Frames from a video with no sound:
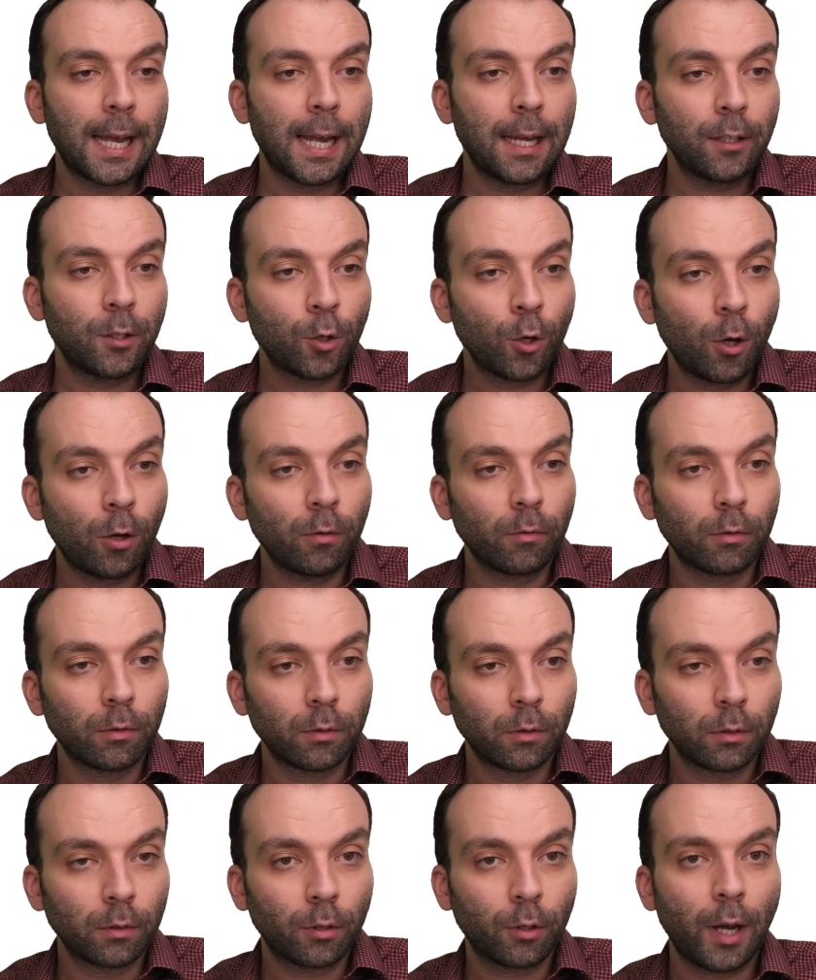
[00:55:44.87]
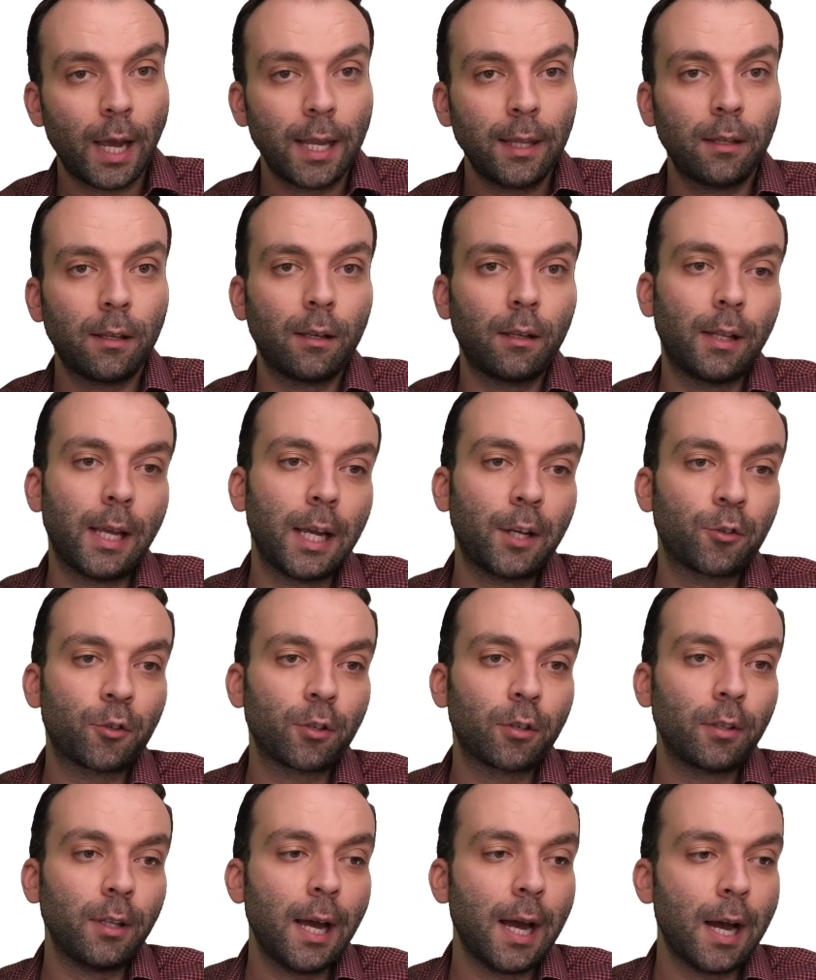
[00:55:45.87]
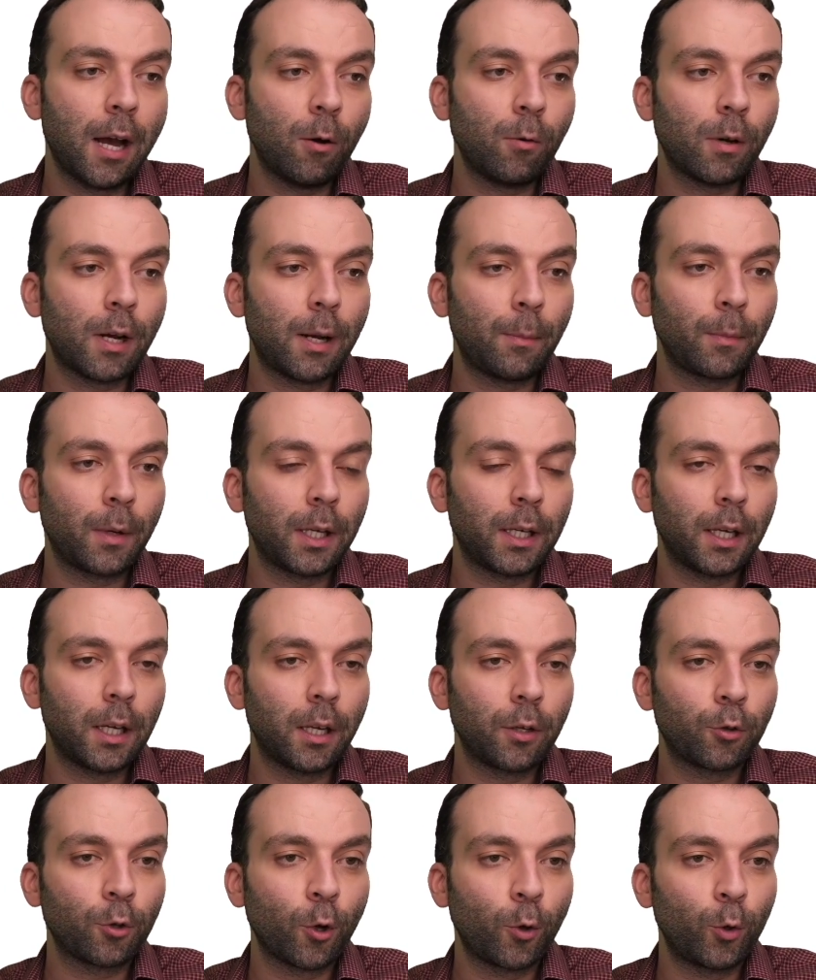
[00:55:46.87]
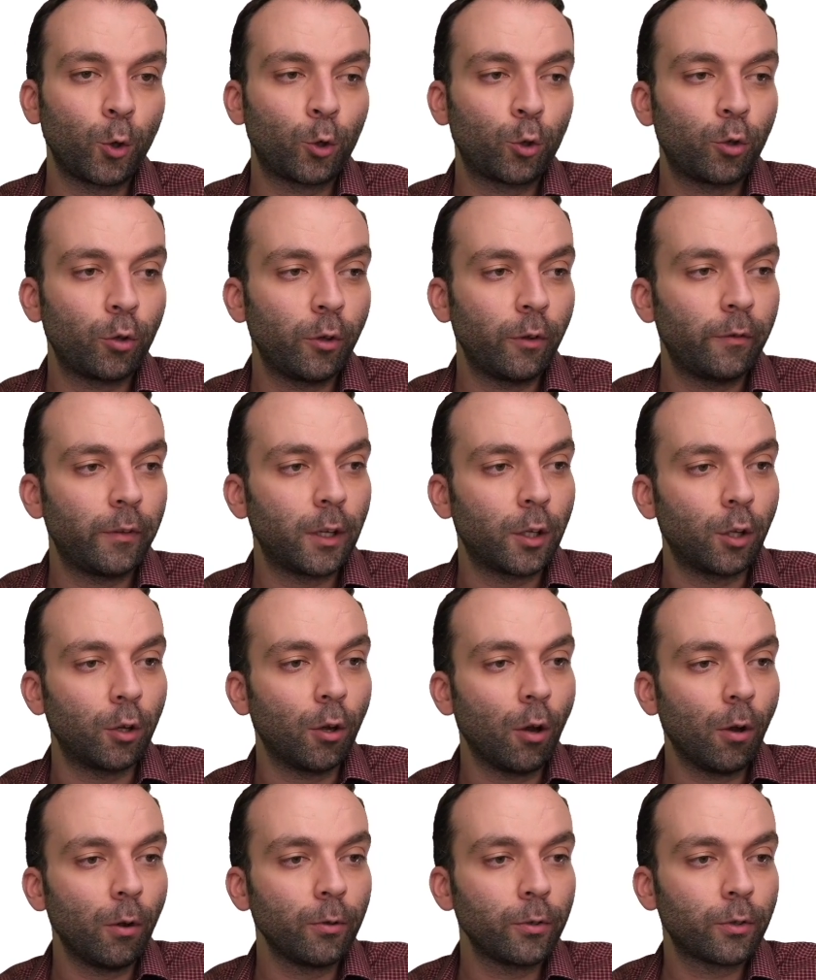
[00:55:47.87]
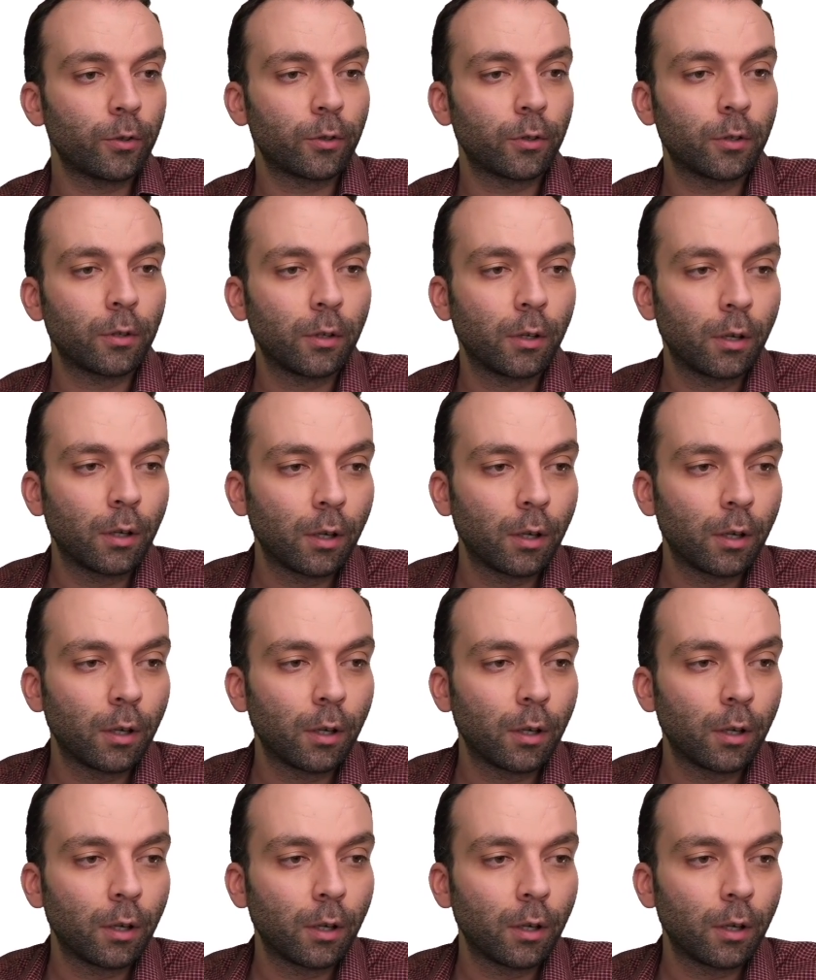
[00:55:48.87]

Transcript: And so to end the lecture now, I'm going to show you two videos